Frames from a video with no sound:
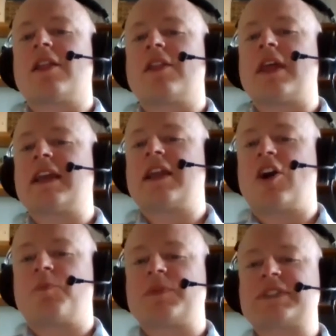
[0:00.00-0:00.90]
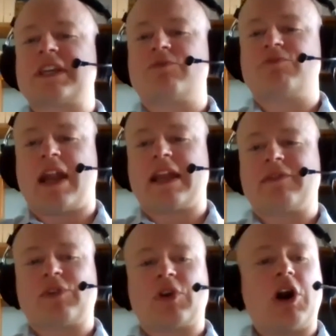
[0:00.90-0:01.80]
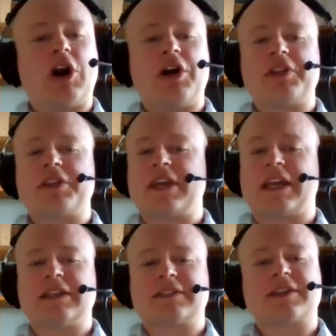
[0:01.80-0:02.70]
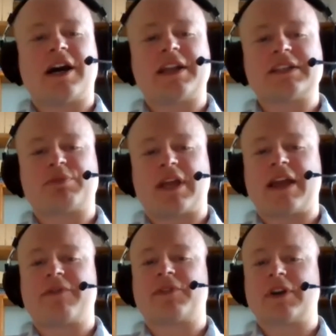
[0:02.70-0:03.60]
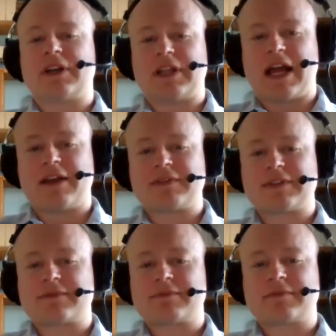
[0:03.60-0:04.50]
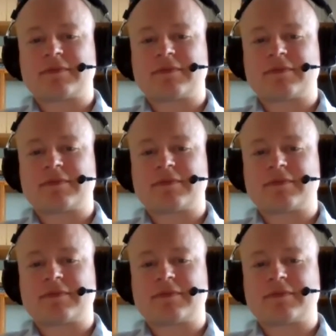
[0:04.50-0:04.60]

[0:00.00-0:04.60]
They can help us get ready for all the things God has planned for our lives.